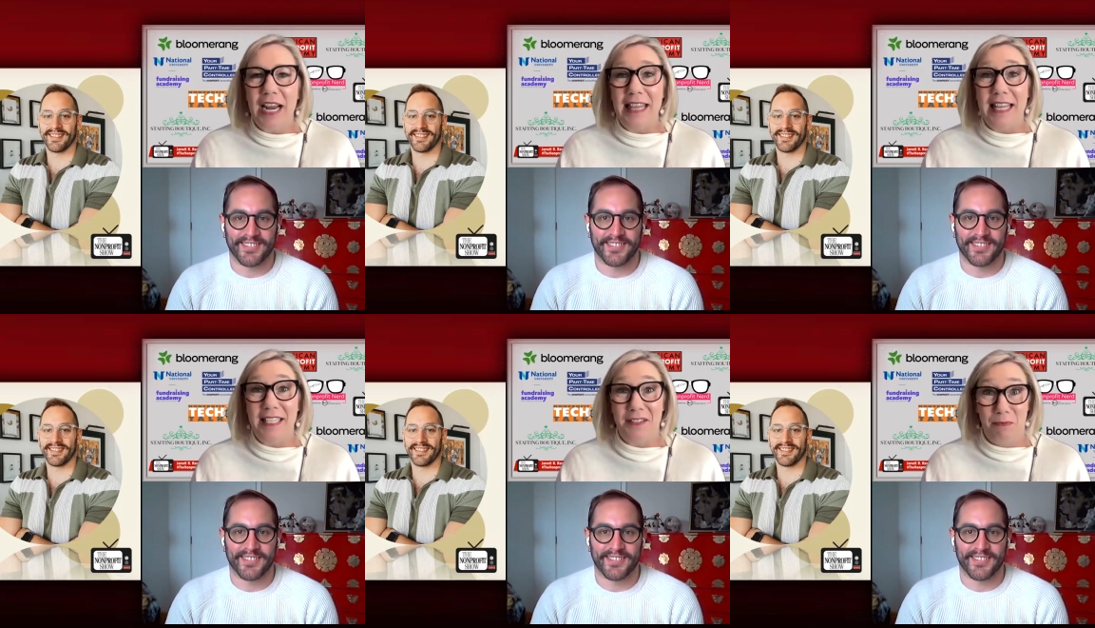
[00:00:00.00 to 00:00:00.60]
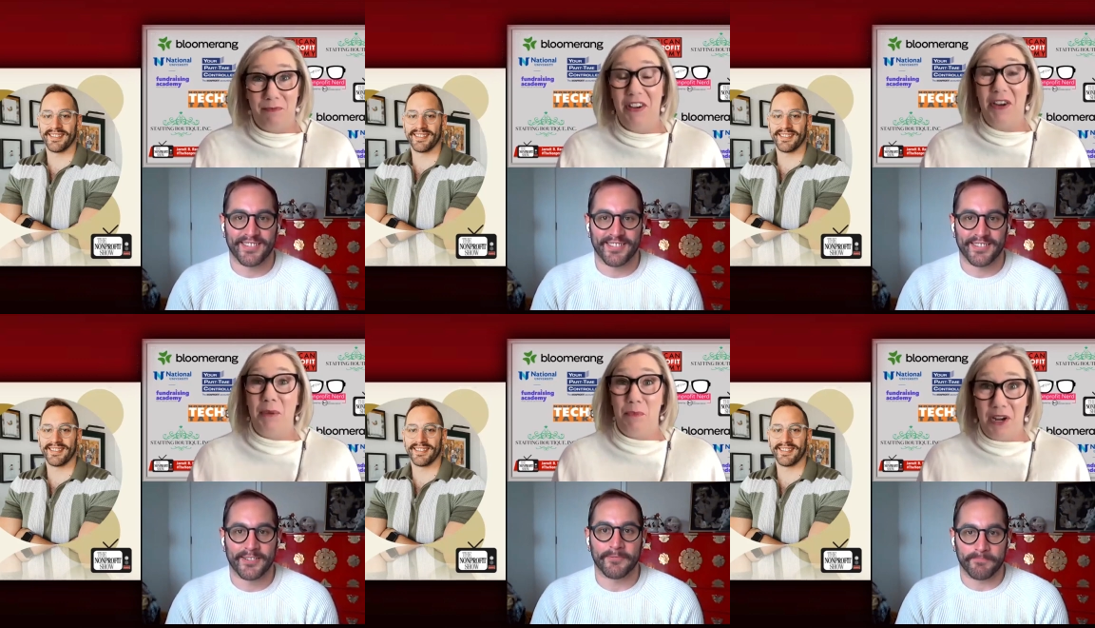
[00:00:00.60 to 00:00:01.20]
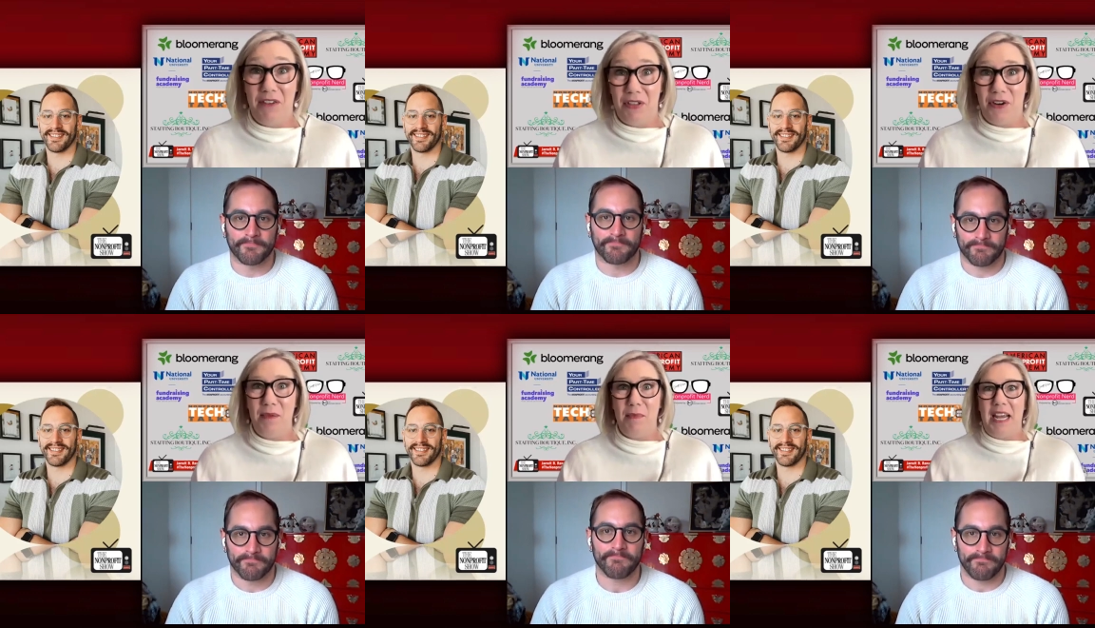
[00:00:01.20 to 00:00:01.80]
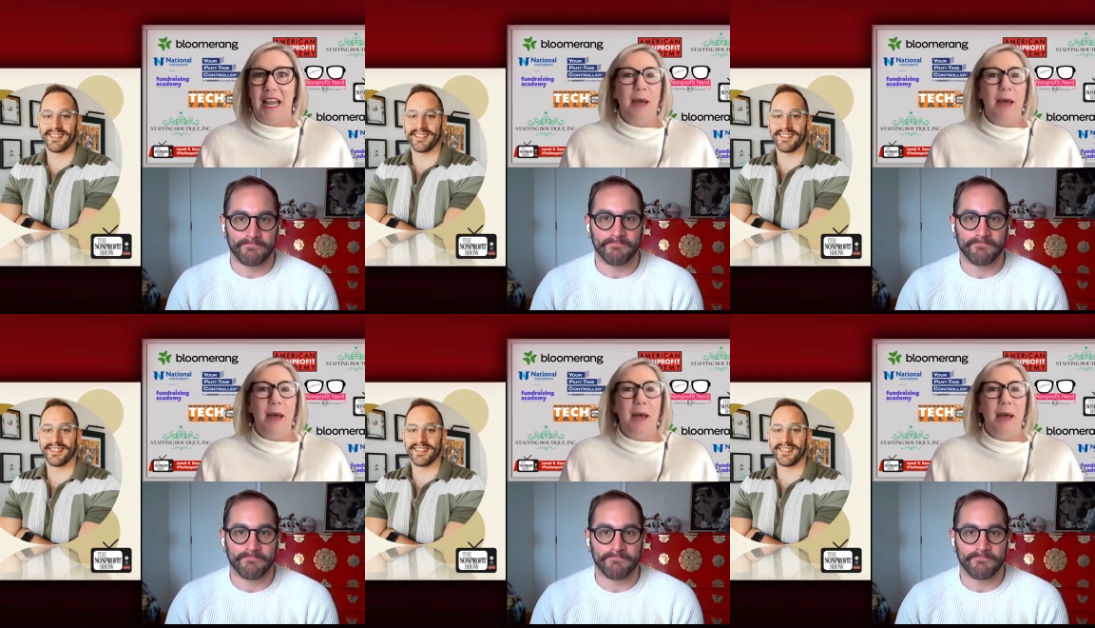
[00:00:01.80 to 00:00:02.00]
Speaker 1: in this very brief 30-minute